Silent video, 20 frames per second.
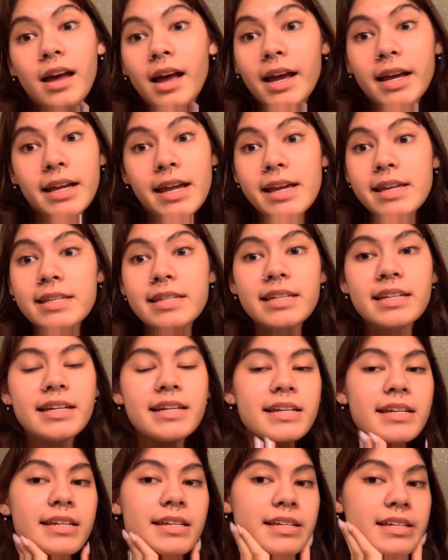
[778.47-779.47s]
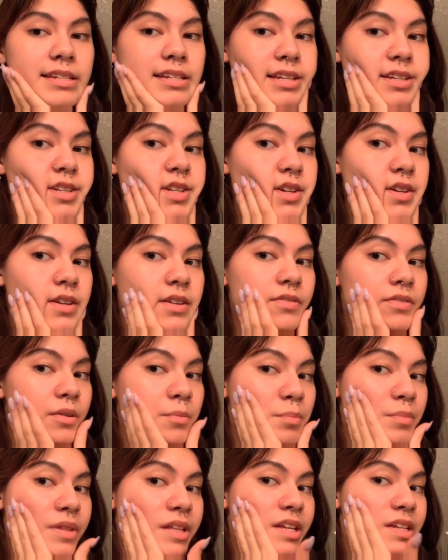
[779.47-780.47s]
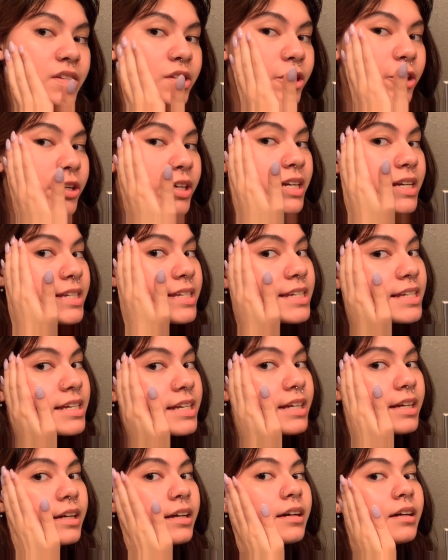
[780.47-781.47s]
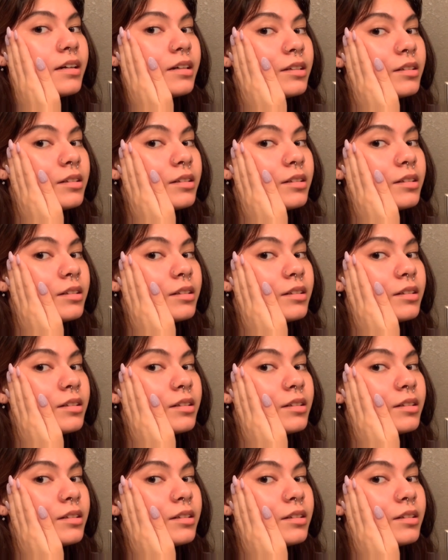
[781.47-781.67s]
I guess it is. It's not if I'm this greasy.